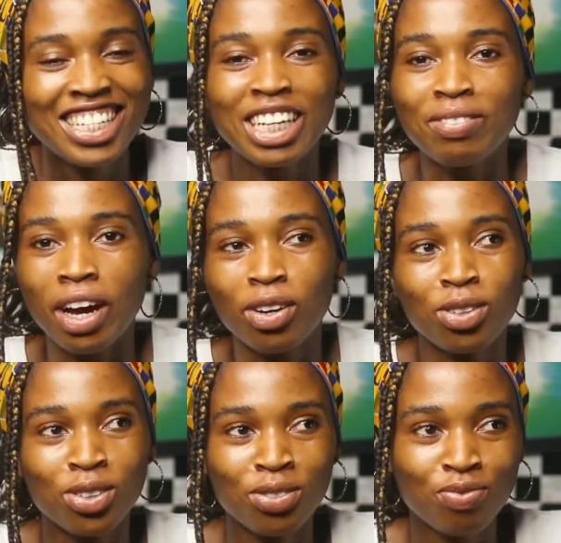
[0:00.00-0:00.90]
Just my
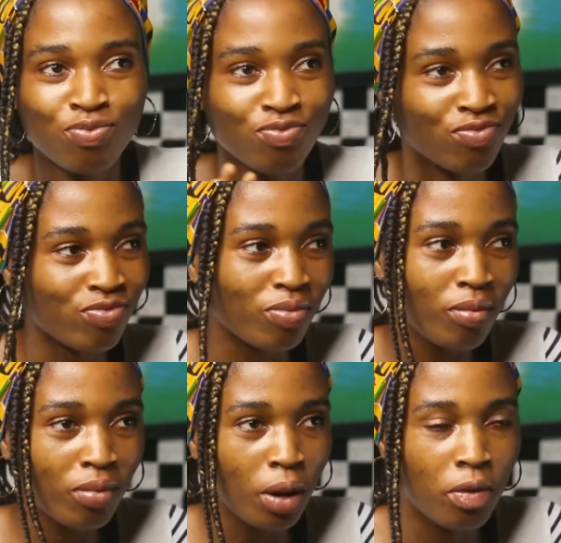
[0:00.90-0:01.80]
own
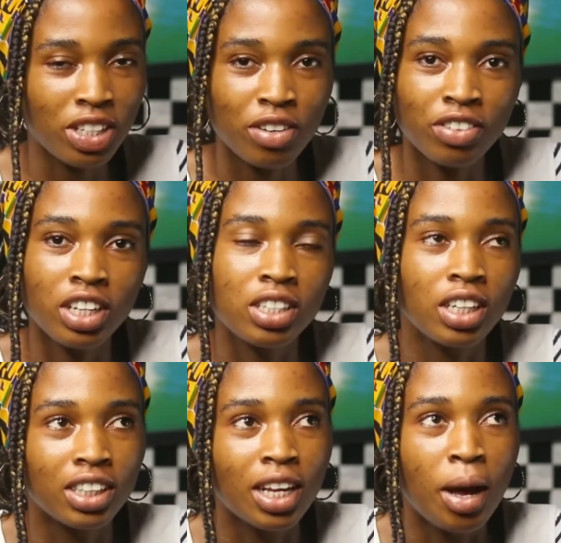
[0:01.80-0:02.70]

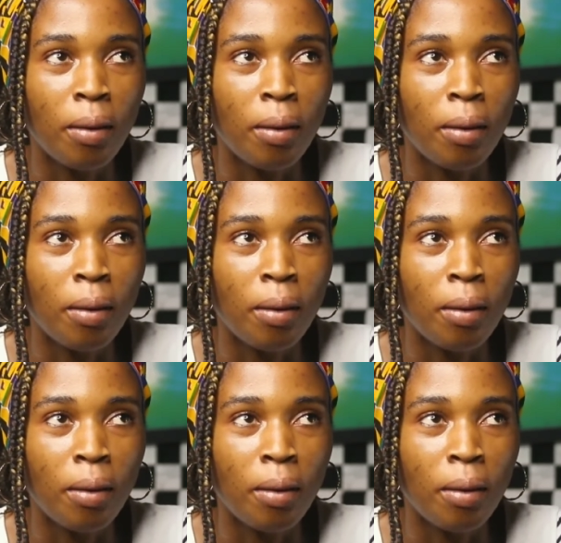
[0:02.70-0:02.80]
reservations.